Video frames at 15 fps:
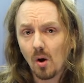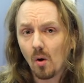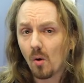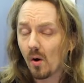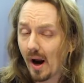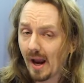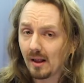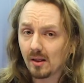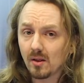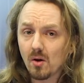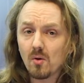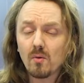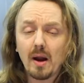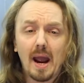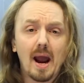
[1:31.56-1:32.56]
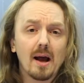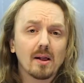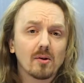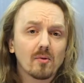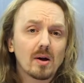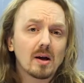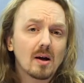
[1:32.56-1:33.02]
or a low
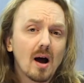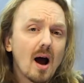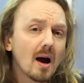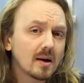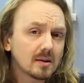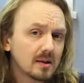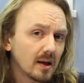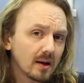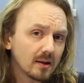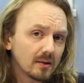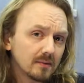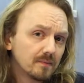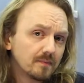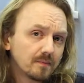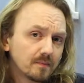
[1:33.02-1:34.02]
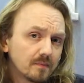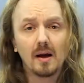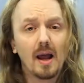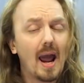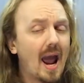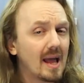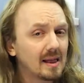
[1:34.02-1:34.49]
calorie cocktail
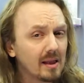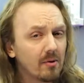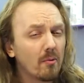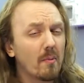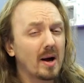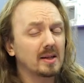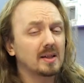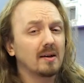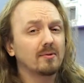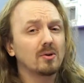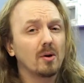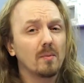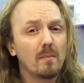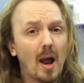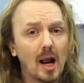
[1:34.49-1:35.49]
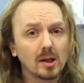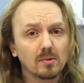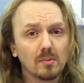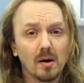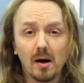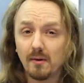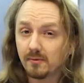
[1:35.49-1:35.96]
and limit myself to a
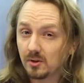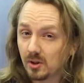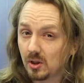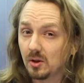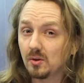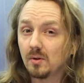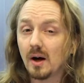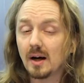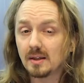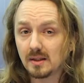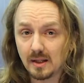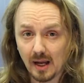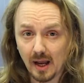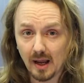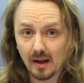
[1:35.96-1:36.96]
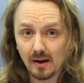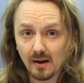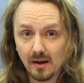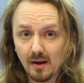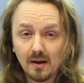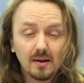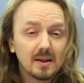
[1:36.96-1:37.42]
maximum of two a day.
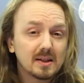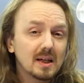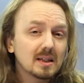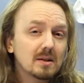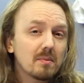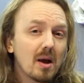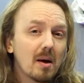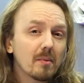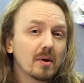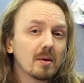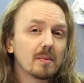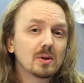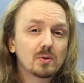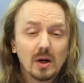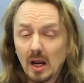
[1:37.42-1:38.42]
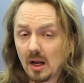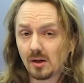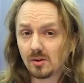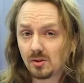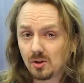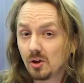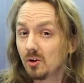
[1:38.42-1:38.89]
This doesn't mean I'm gonna be drinking
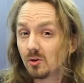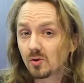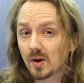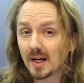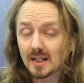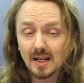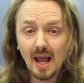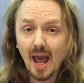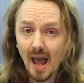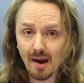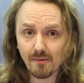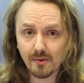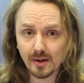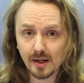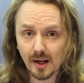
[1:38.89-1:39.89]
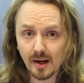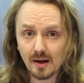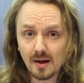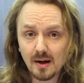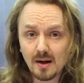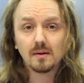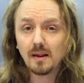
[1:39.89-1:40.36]
two drinks every day.
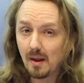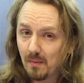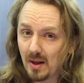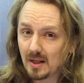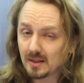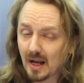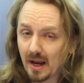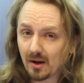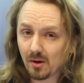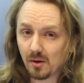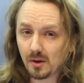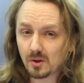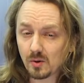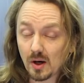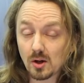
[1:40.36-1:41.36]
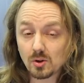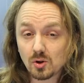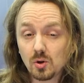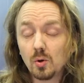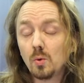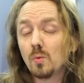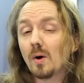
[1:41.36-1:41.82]
That means I can only drink
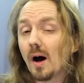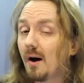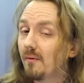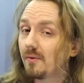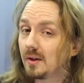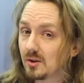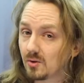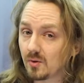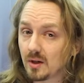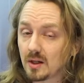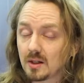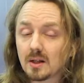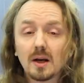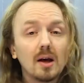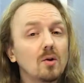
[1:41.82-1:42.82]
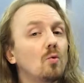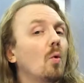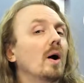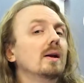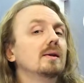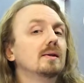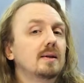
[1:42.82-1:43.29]
two of these drinks in
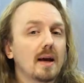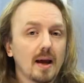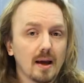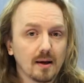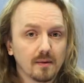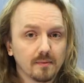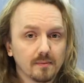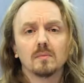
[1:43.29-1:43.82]
one day.